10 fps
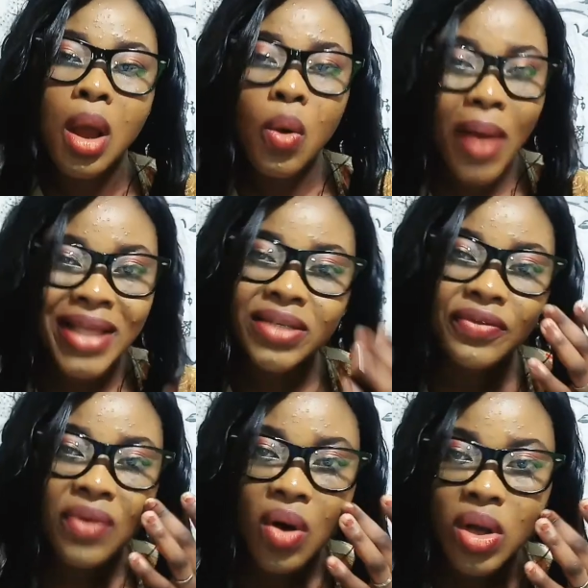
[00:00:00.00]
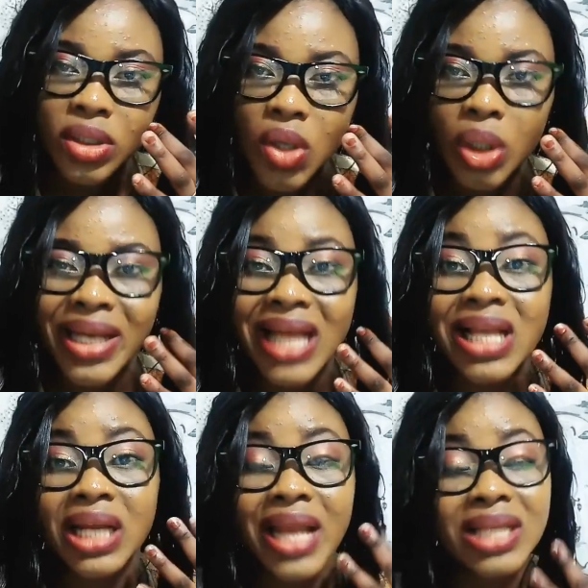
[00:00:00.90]
YT focus on, that,
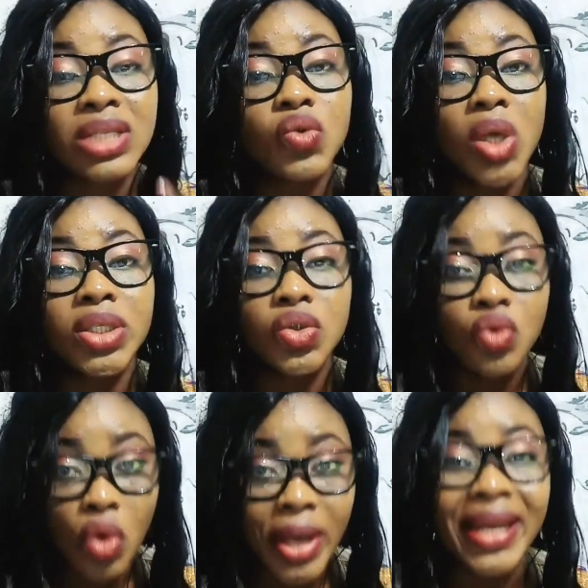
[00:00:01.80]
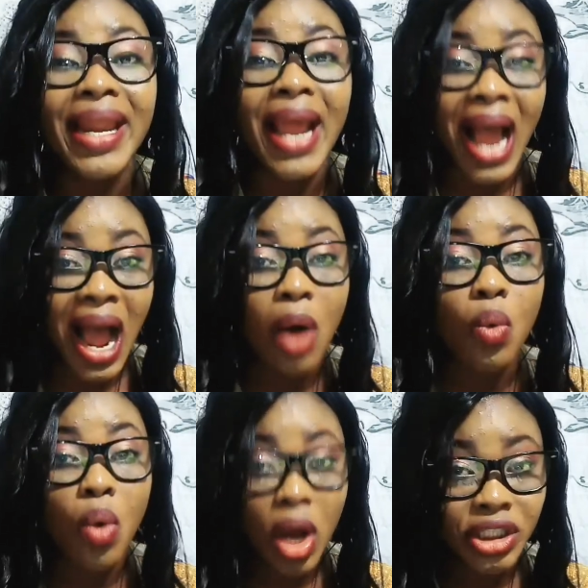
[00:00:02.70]
and that is what is growing our
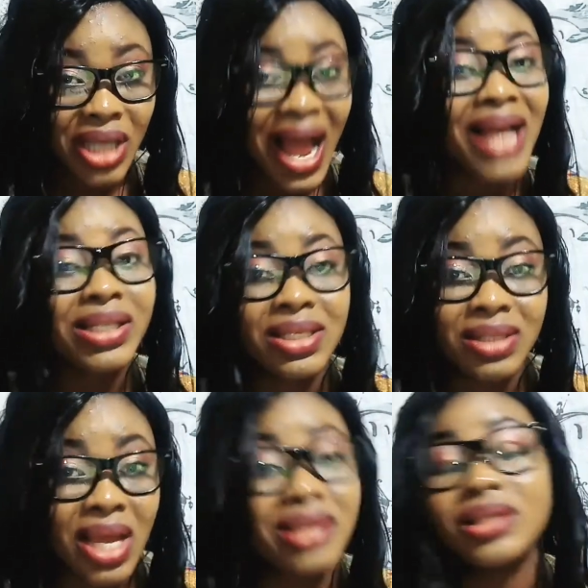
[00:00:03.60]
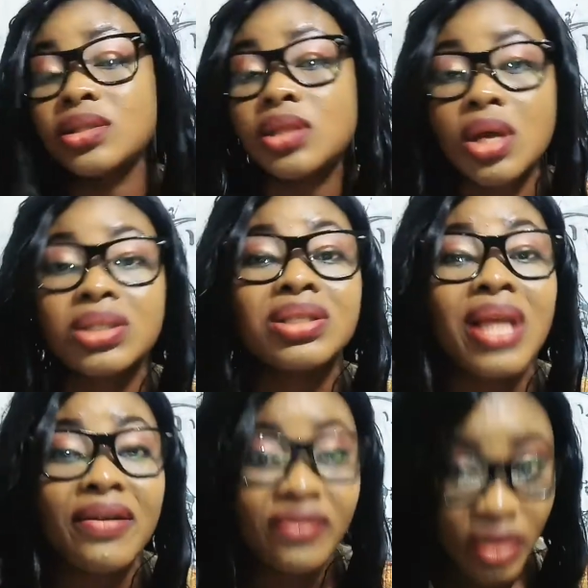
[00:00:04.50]
watch hour these days, not
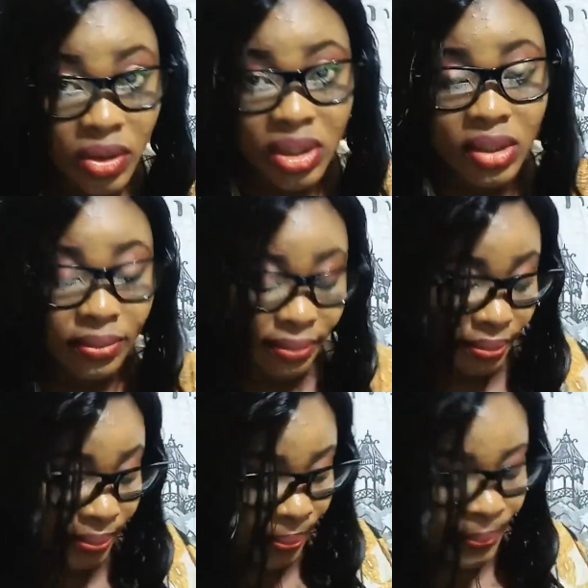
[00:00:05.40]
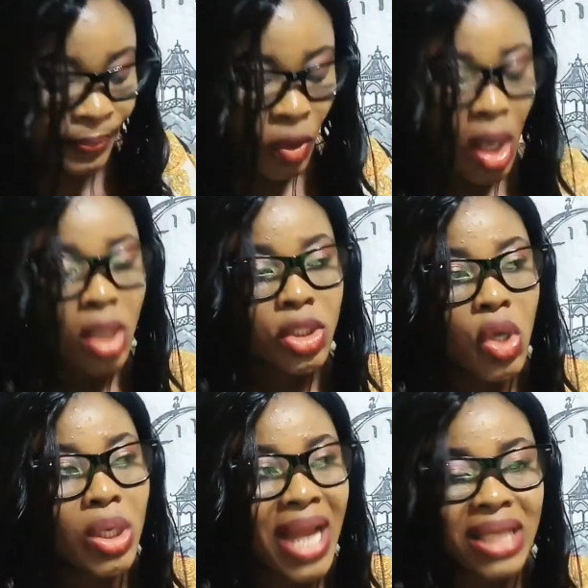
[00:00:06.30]
the views.
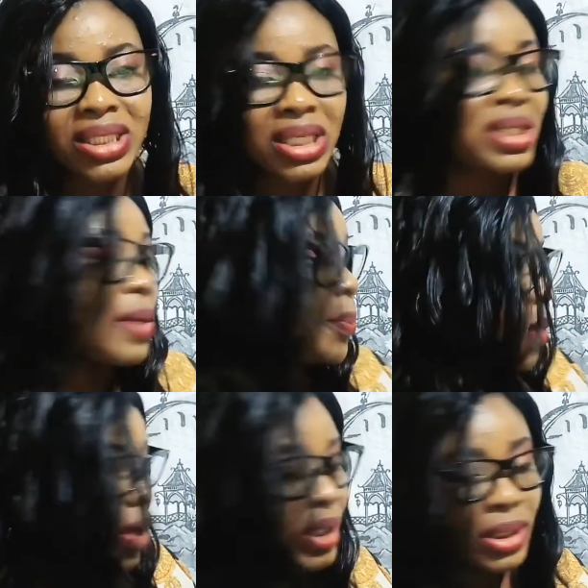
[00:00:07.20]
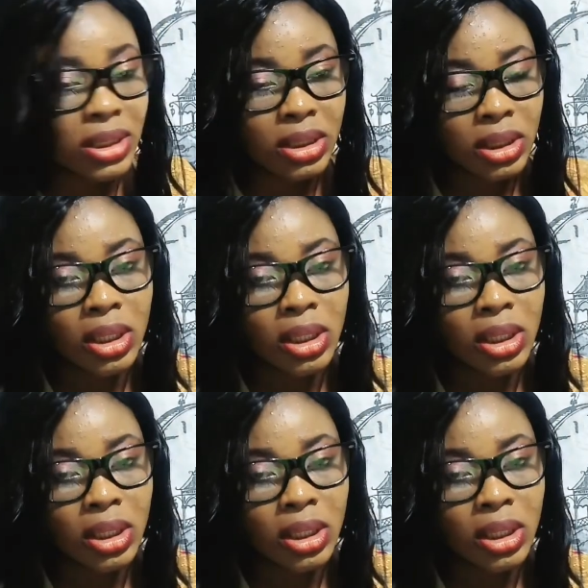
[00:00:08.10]
So that is the point